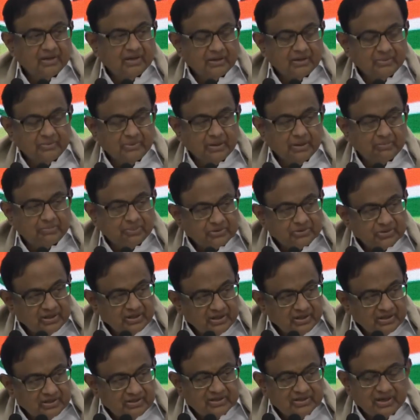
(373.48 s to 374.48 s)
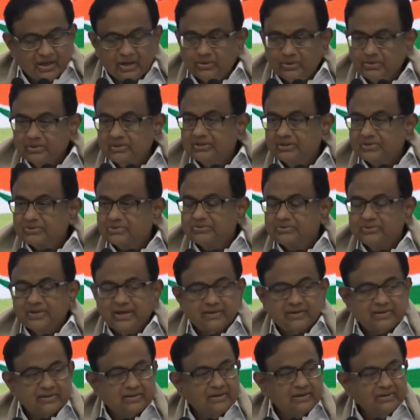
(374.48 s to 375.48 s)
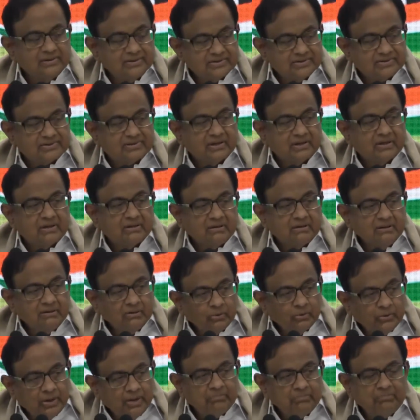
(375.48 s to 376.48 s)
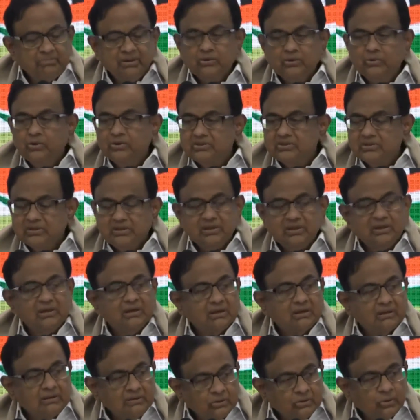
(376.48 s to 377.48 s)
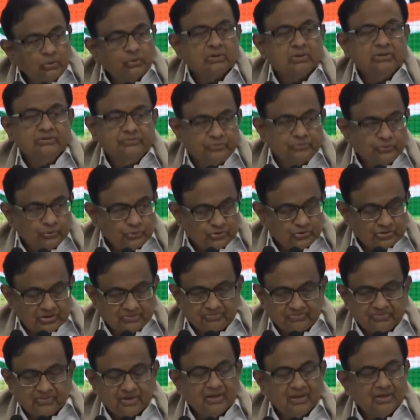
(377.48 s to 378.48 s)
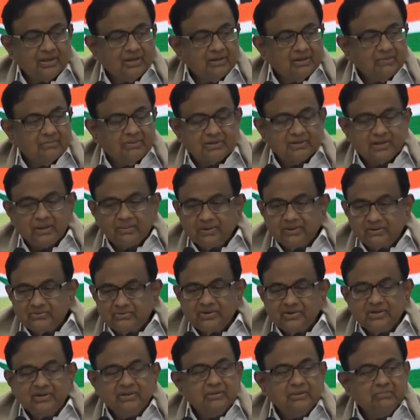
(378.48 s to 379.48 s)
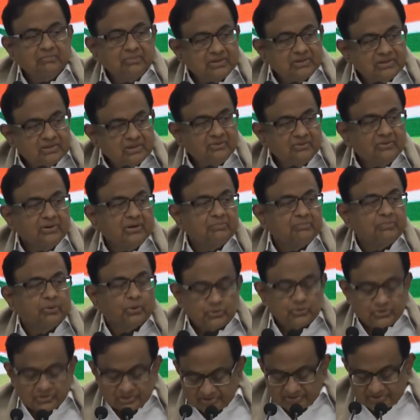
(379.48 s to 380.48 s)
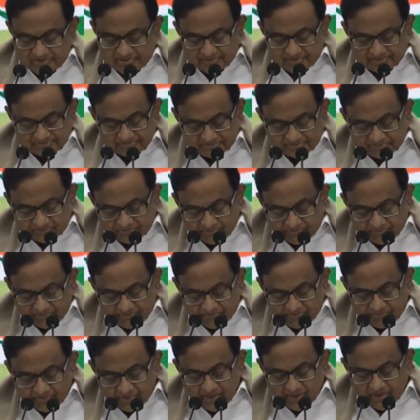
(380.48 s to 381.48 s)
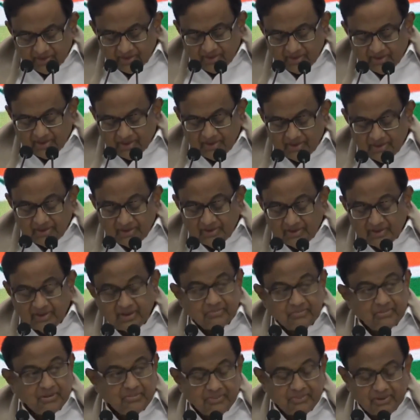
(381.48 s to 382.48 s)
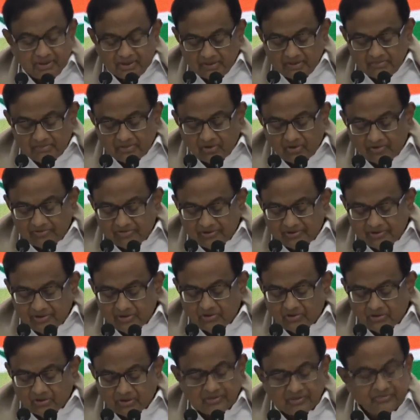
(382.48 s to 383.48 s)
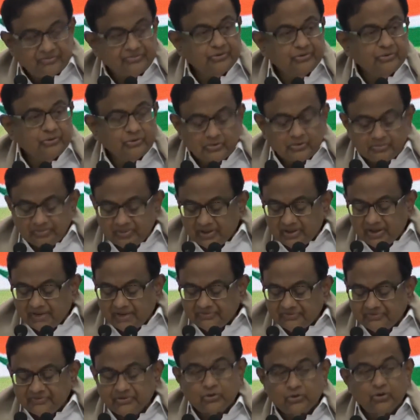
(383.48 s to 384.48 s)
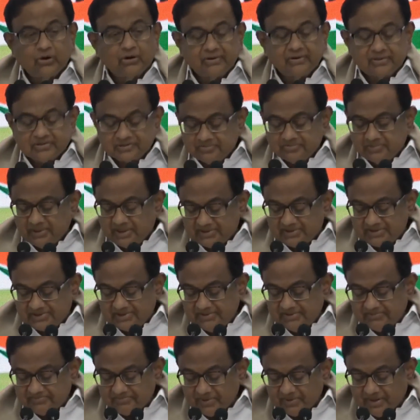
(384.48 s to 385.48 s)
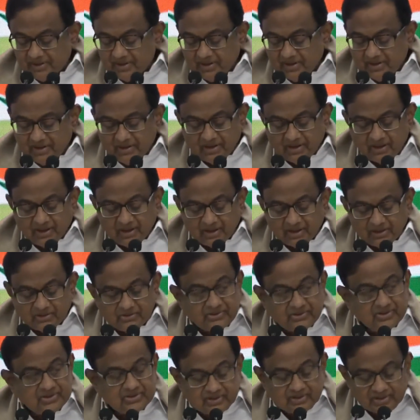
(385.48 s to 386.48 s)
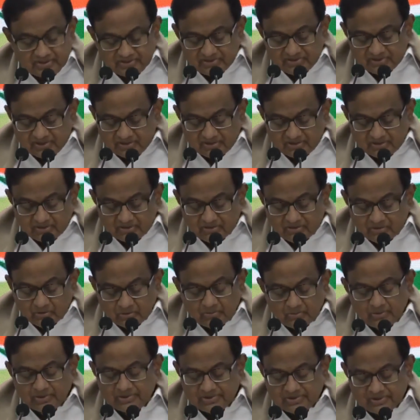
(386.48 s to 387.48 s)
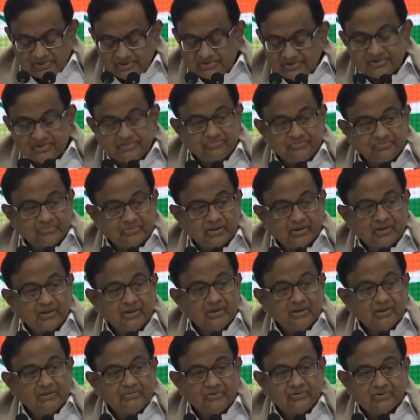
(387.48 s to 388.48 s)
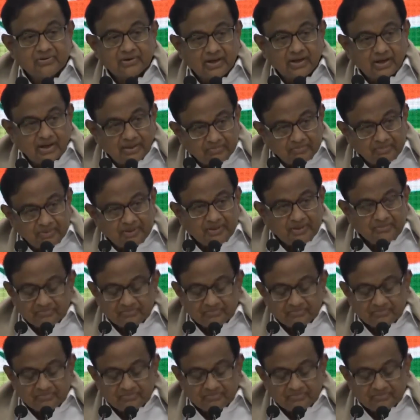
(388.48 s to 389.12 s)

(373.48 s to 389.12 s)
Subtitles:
We are putting it down so that there is no ambiguity, no confusion. But I will read the material portions. Let me begin by offering all of you, on behalf of the Congress Party, our greetings and good wishes for a happy,